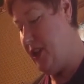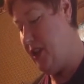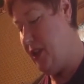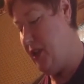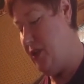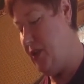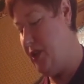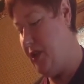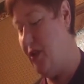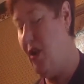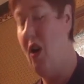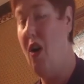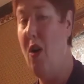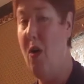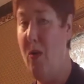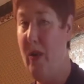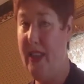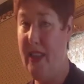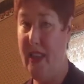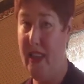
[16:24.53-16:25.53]
you should
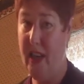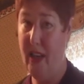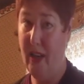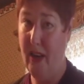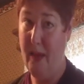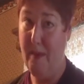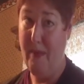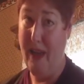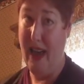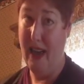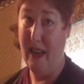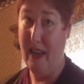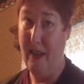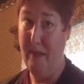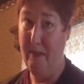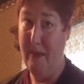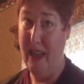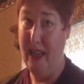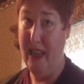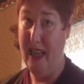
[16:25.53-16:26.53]
always carry
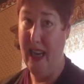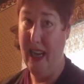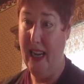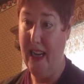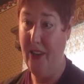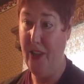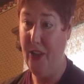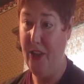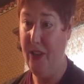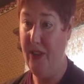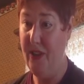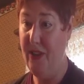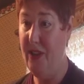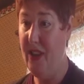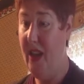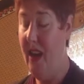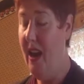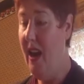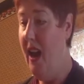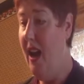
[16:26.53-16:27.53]
backup
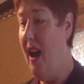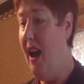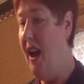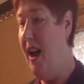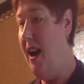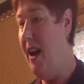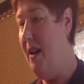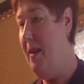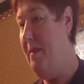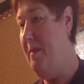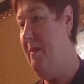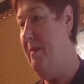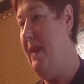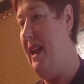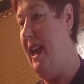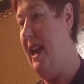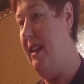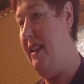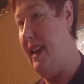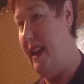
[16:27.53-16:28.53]
medications
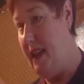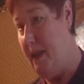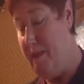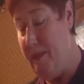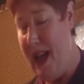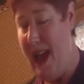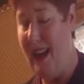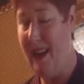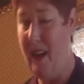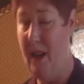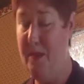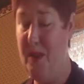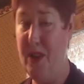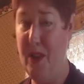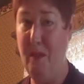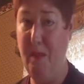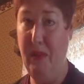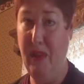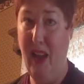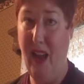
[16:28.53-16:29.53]
and a backup
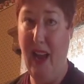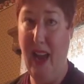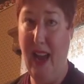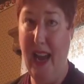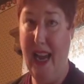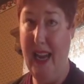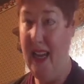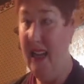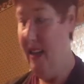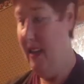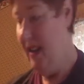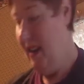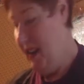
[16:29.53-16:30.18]
supply.